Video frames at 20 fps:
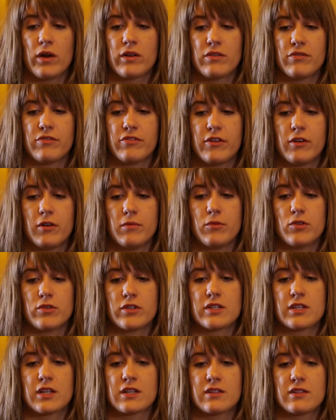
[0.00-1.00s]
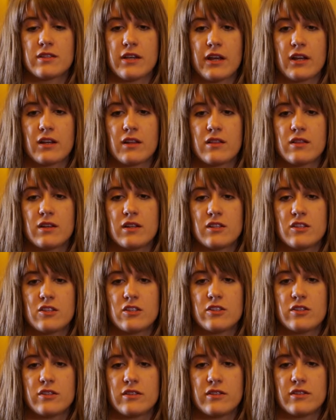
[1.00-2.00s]
one of the most exciting
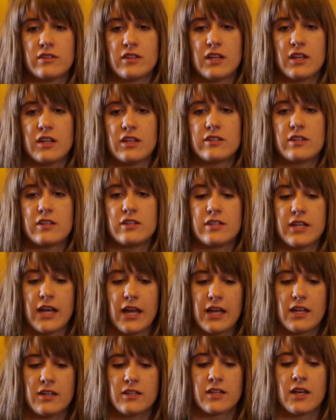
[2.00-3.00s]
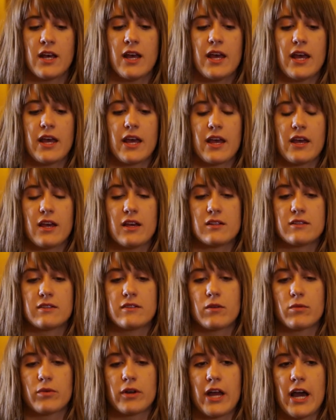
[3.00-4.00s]
things to see to date is
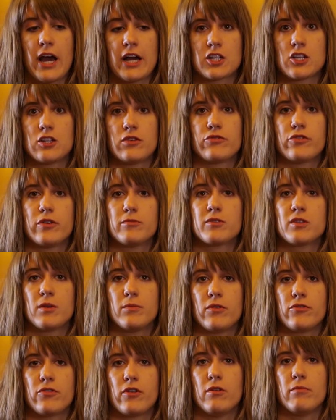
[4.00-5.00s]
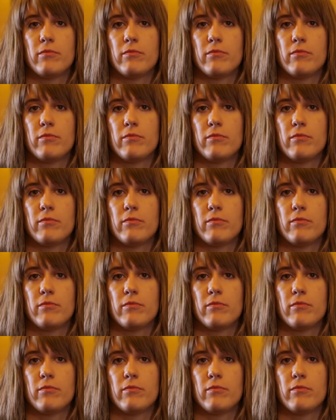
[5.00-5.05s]
the reaction from some of